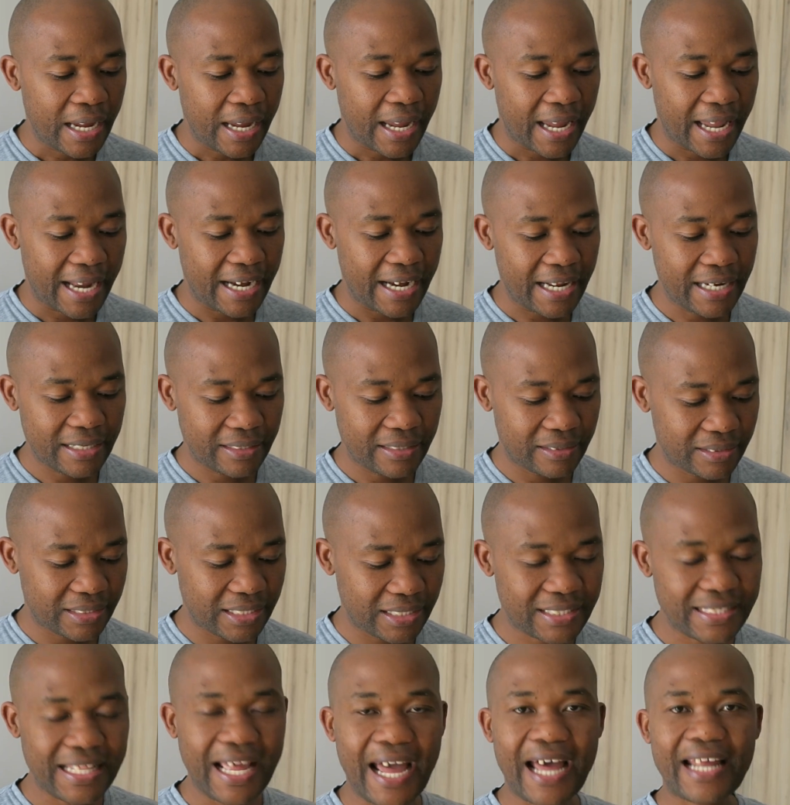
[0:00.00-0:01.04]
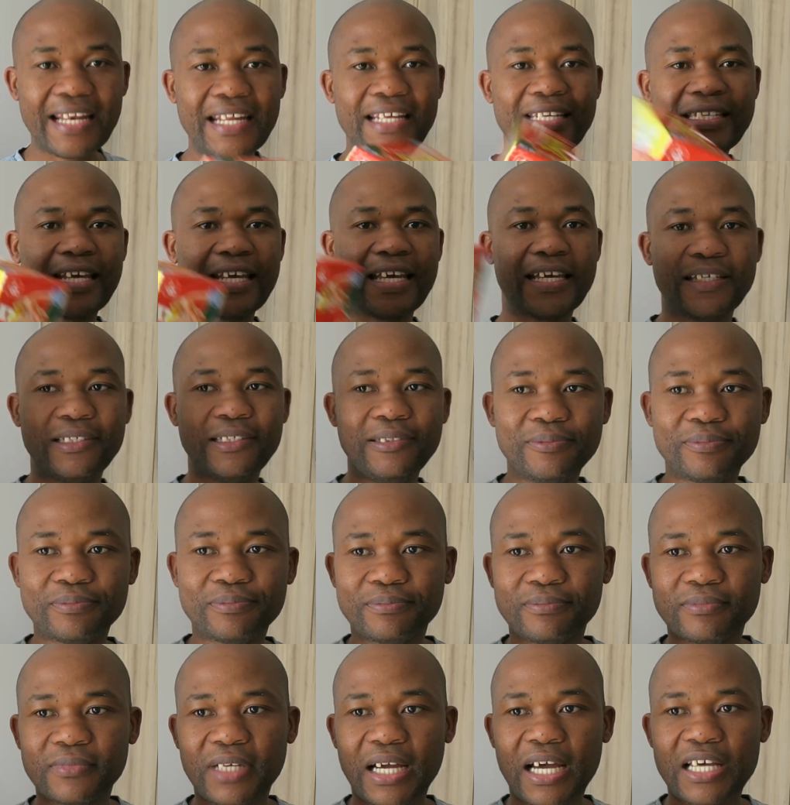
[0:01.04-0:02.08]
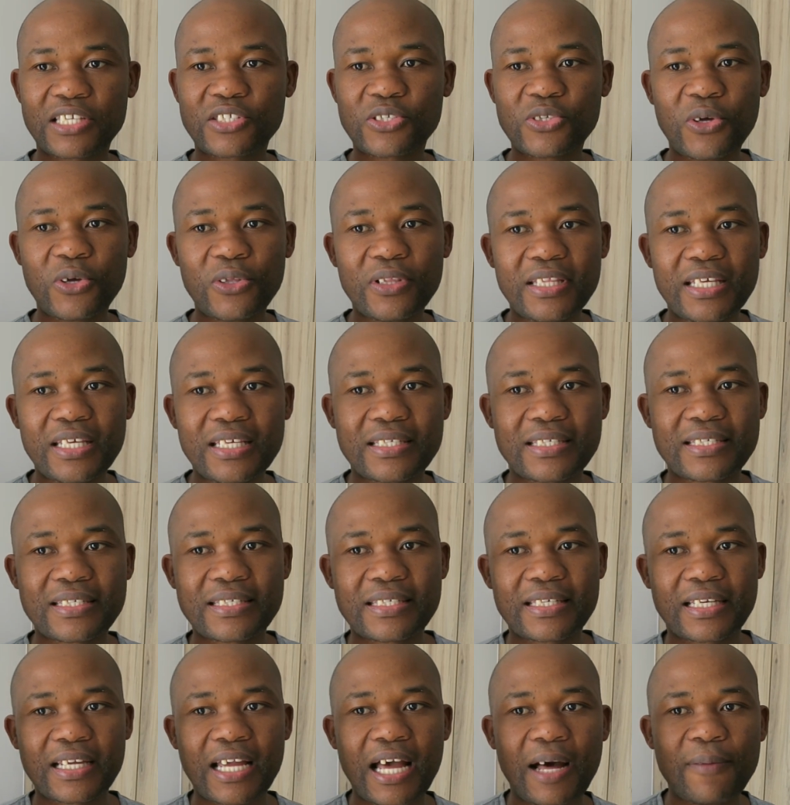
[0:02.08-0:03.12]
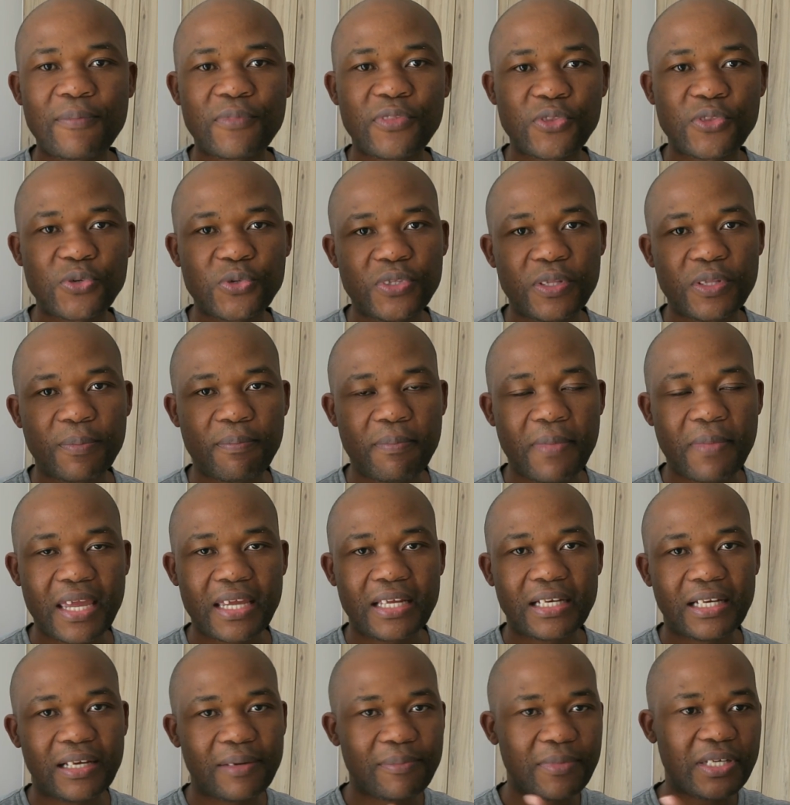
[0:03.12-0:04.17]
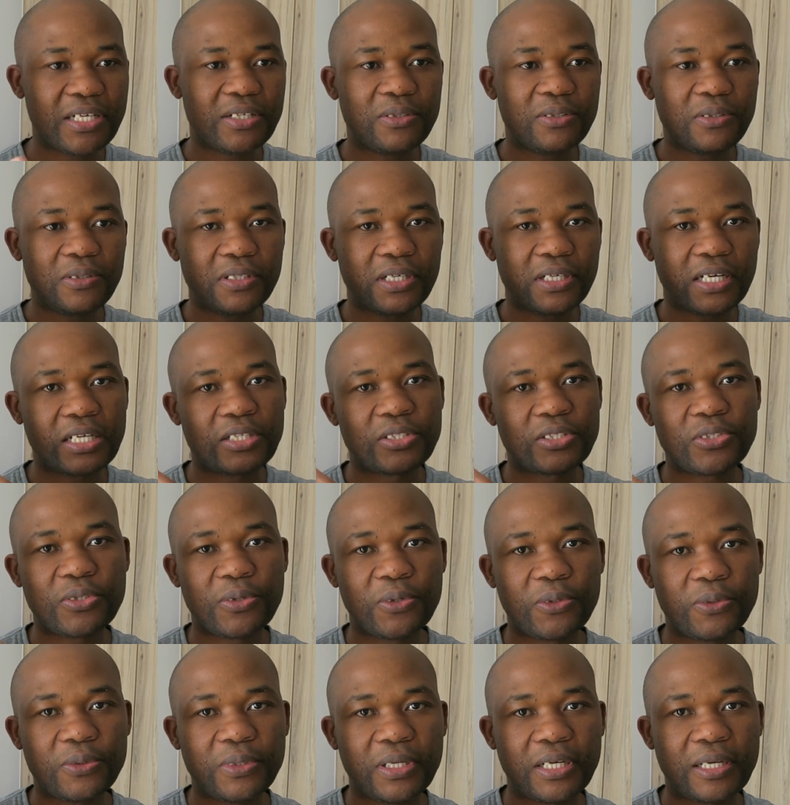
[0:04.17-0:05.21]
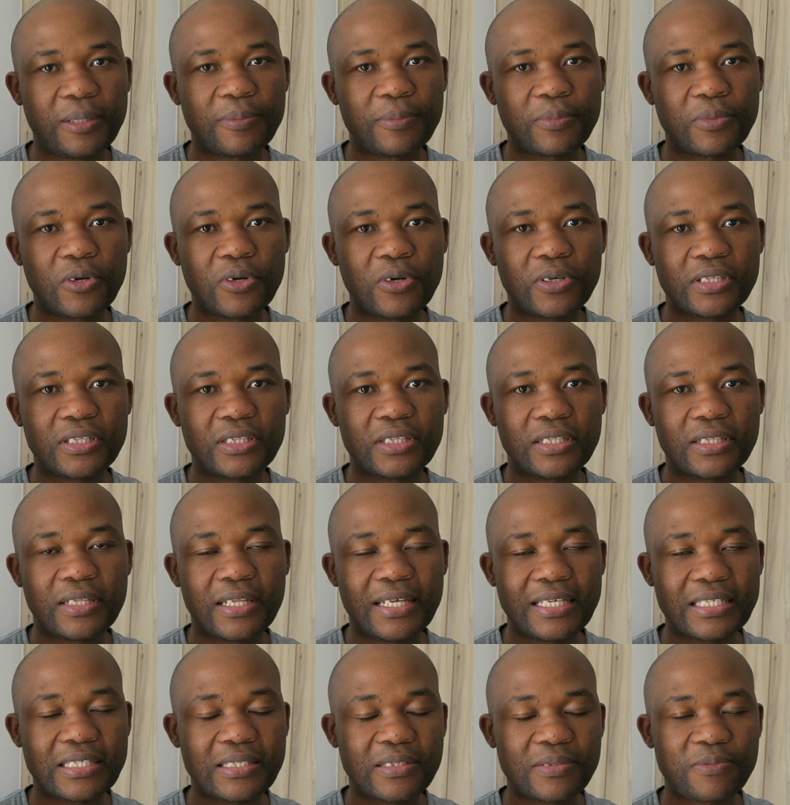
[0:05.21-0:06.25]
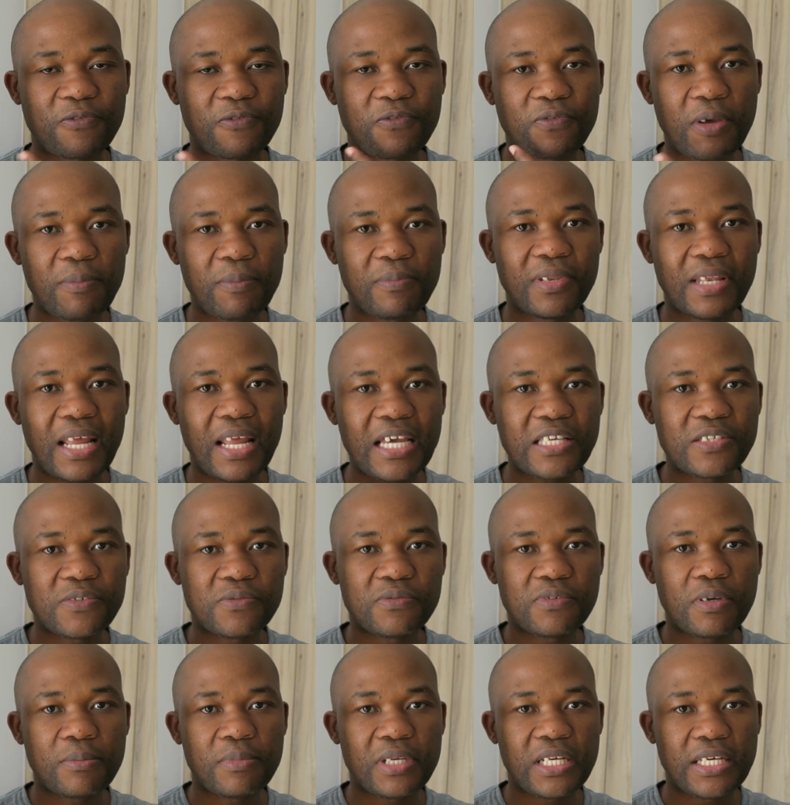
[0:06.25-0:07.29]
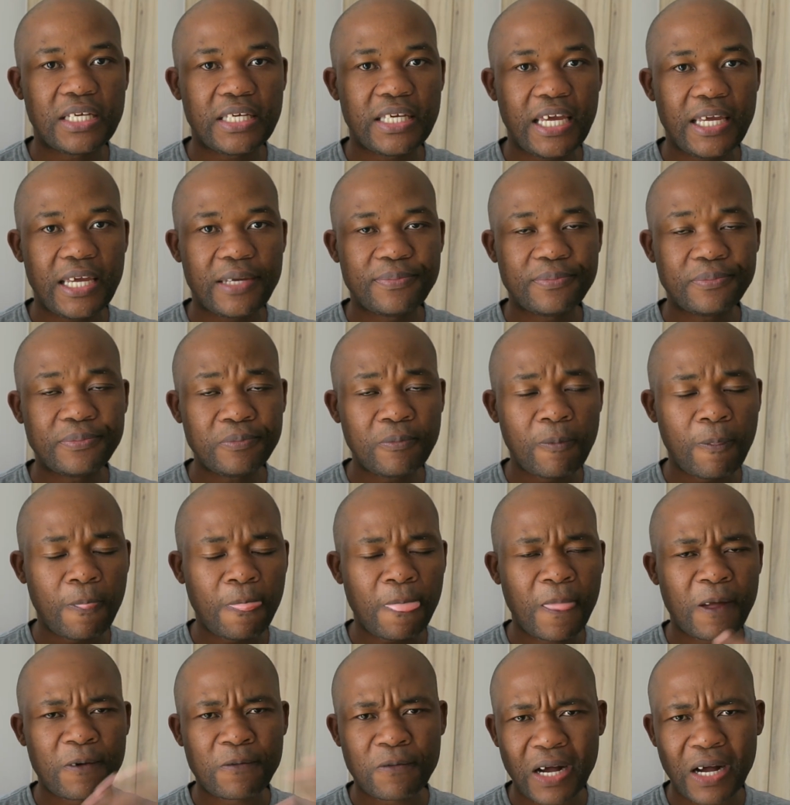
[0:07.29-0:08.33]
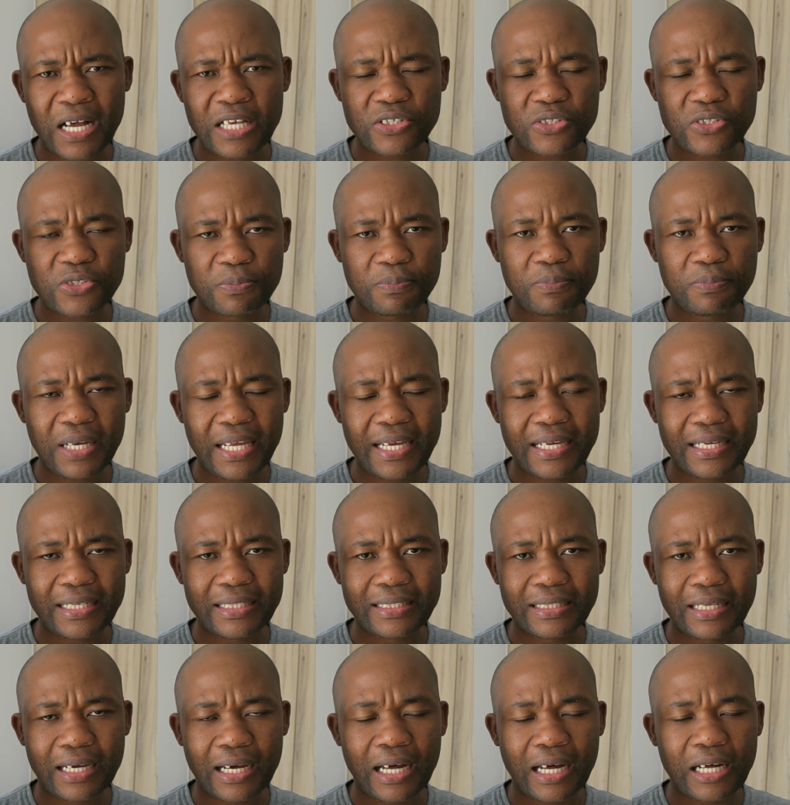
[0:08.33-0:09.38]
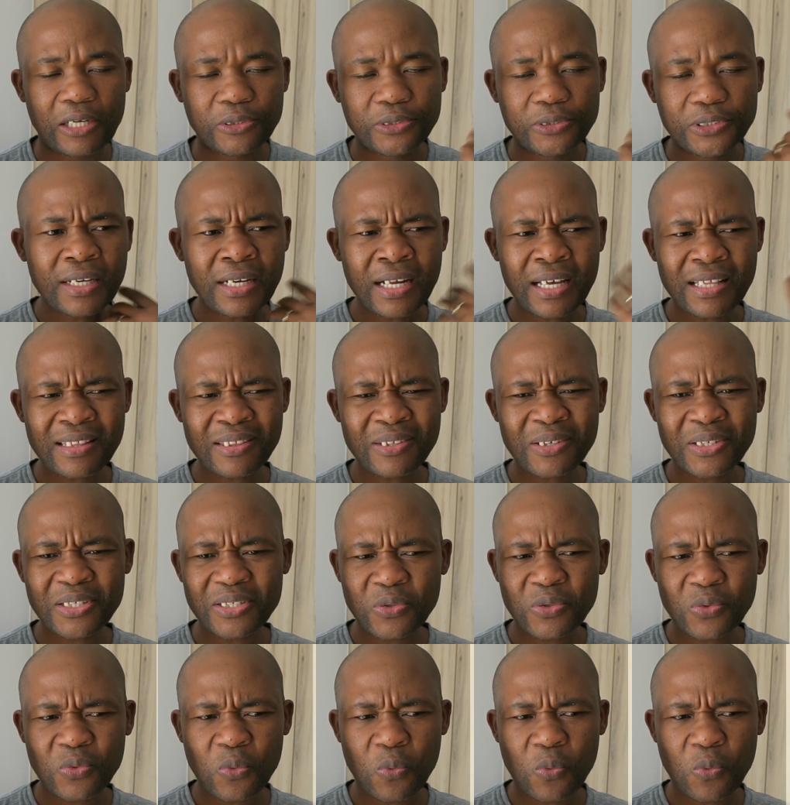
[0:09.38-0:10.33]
And then just the other day, I saw this come through the mail. I mean, Orato got this nice family game for us to play in the house. And I thought,